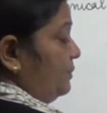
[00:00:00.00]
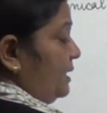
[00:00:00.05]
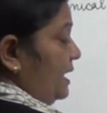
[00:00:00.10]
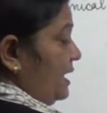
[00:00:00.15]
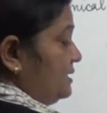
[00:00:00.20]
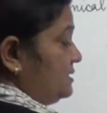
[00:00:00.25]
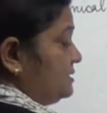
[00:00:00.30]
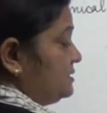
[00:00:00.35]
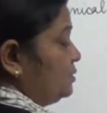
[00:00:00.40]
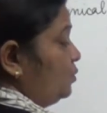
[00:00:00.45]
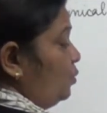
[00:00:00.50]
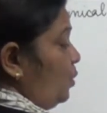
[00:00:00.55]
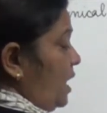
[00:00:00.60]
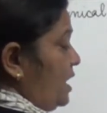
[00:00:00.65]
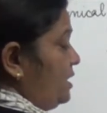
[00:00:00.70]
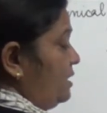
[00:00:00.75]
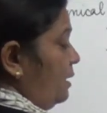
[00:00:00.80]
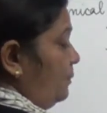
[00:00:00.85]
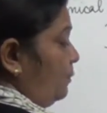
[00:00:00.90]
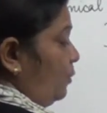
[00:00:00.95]
plus
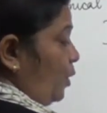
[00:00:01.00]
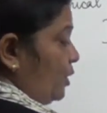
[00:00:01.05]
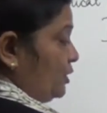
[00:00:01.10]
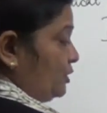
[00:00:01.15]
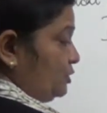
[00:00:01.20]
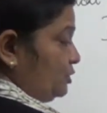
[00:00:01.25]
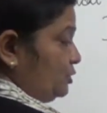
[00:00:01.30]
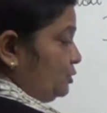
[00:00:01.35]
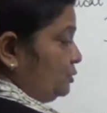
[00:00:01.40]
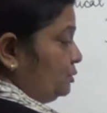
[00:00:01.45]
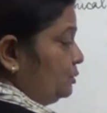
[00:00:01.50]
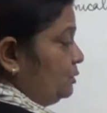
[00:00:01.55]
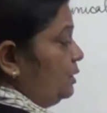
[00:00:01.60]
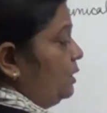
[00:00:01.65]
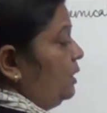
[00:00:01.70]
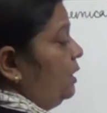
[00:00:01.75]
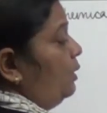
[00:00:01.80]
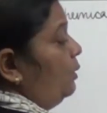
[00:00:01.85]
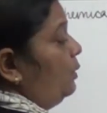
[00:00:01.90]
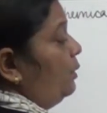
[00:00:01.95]
1/2,
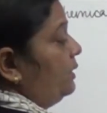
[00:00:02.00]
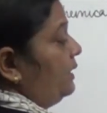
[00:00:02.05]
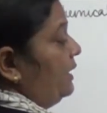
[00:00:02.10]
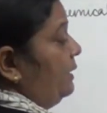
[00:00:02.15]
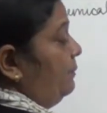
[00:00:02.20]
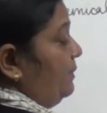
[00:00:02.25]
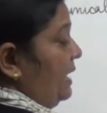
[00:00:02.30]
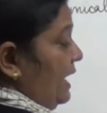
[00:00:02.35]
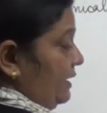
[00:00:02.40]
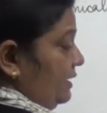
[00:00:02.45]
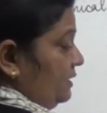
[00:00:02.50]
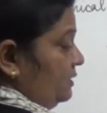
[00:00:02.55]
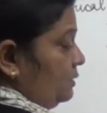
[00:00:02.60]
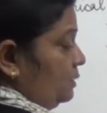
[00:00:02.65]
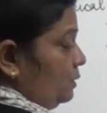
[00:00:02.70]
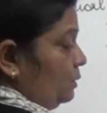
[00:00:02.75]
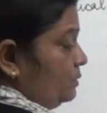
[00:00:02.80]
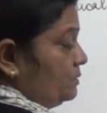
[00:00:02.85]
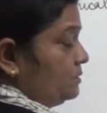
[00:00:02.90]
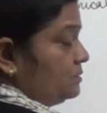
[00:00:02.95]
okay, bracket
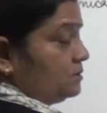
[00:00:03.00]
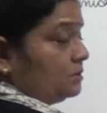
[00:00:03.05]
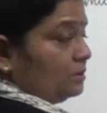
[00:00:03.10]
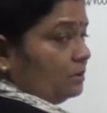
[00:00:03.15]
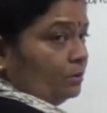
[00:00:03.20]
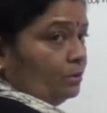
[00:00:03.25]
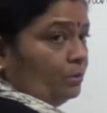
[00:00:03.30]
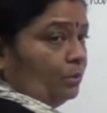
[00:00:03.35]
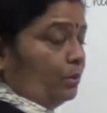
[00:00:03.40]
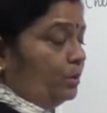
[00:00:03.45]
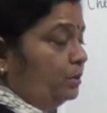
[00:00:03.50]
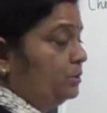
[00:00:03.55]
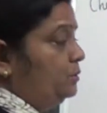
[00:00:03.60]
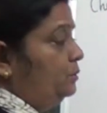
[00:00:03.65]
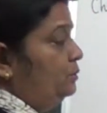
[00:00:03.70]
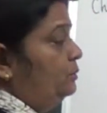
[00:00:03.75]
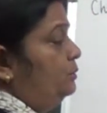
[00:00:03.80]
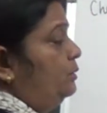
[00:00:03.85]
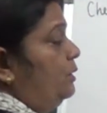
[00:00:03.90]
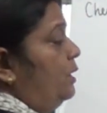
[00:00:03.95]
close,
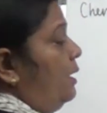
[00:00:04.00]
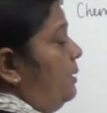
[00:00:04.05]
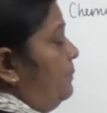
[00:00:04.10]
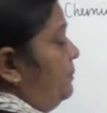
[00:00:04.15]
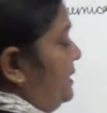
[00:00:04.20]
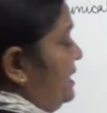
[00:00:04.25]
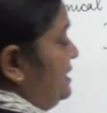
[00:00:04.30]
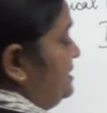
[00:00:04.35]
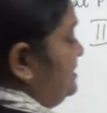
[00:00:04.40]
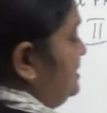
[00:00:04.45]
O2, plus